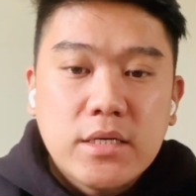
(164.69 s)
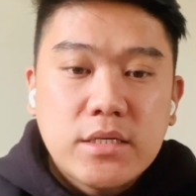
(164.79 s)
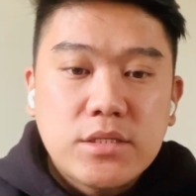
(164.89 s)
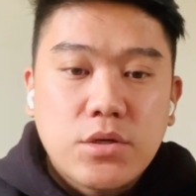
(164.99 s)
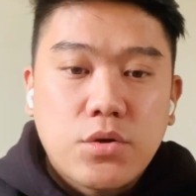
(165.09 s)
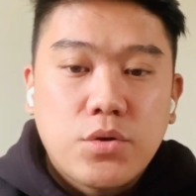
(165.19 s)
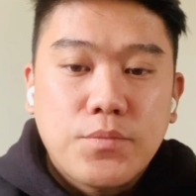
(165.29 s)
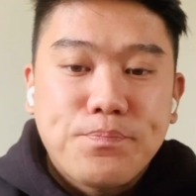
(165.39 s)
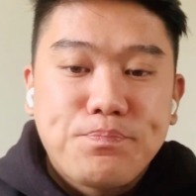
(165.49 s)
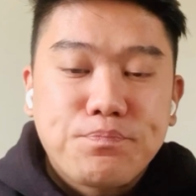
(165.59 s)
So
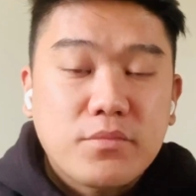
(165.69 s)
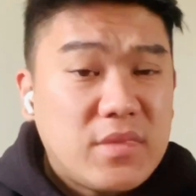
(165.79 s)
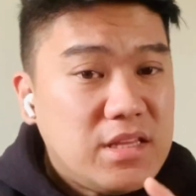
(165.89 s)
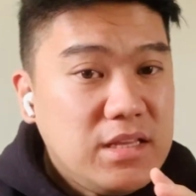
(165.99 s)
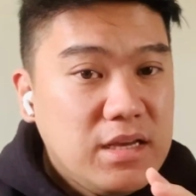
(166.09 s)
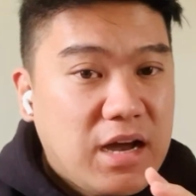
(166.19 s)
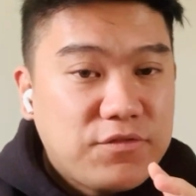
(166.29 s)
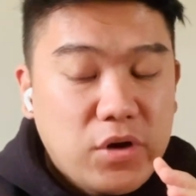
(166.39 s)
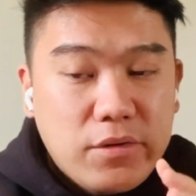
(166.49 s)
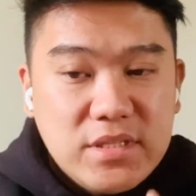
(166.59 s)

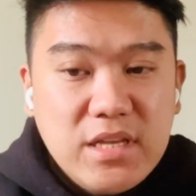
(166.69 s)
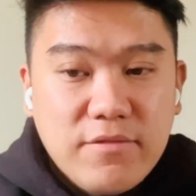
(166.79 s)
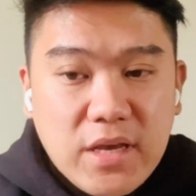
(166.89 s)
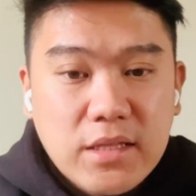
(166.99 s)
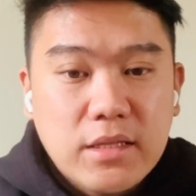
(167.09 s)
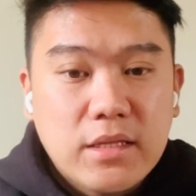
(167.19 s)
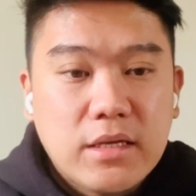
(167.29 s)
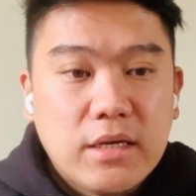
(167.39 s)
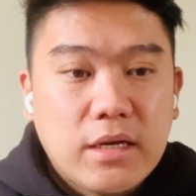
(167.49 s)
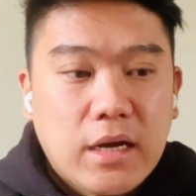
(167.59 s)
after I received it,
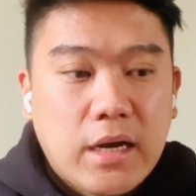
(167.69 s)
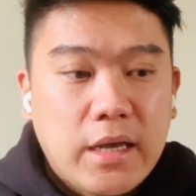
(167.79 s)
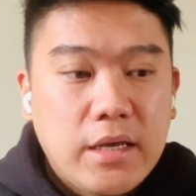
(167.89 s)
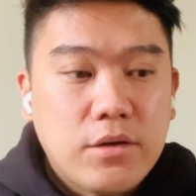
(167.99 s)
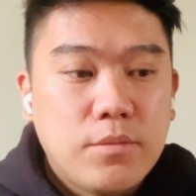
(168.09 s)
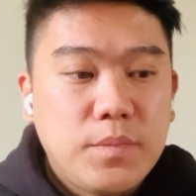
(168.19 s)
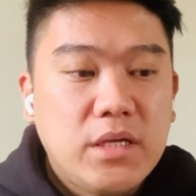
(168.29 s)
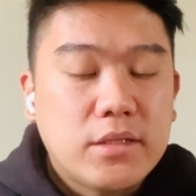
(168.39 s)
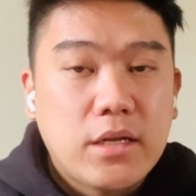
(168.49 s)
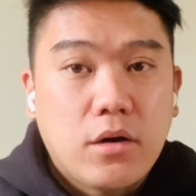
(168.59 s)
I
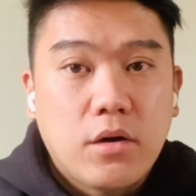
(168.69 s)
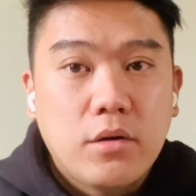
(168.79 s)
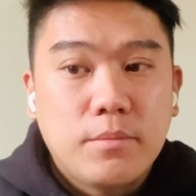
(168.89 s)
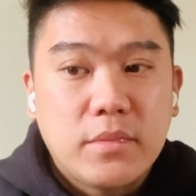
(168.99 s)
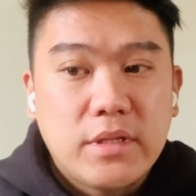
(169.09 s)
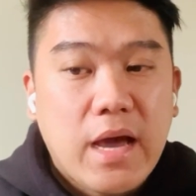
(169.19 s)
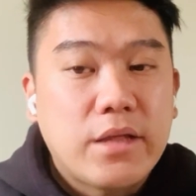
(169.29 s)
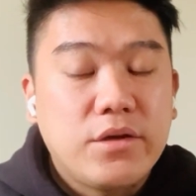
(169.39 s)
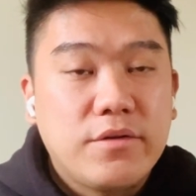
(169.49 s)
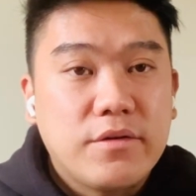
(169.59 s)
completed all the
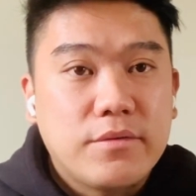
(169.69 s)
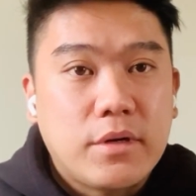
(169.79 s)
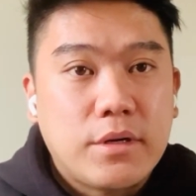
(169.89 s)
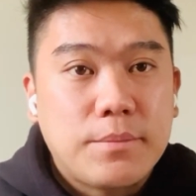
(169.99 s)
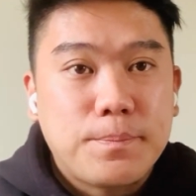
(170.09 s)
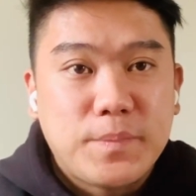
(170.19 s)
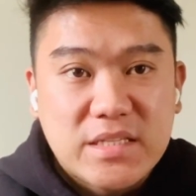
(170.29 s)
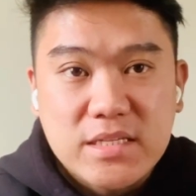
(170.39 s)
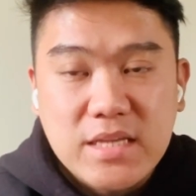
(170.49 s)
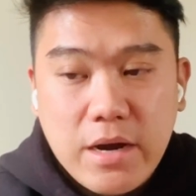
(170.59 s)
other
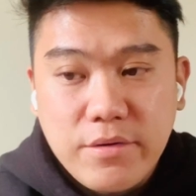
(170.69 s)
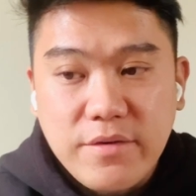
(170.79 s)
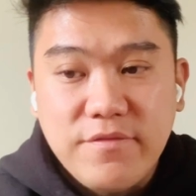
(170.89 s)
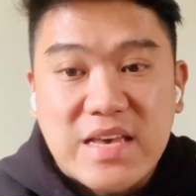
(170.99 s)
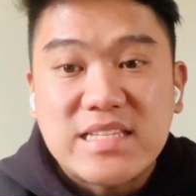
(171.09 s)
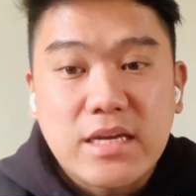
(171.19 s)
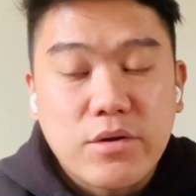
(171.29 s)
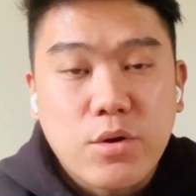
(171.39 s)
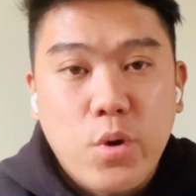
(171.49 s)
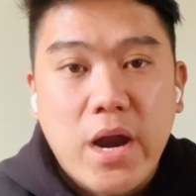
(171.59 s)
necessary visa
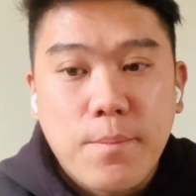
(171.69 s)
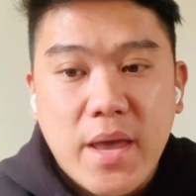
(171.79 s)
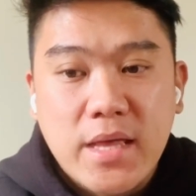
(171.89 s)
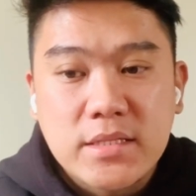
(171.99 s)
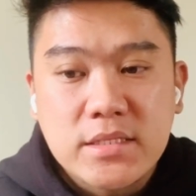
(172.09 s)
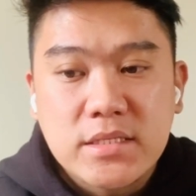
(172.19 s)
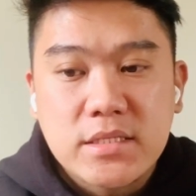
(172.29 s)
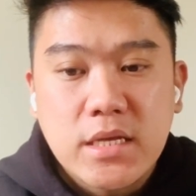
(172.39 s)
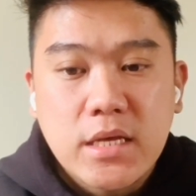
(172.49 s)
requirements,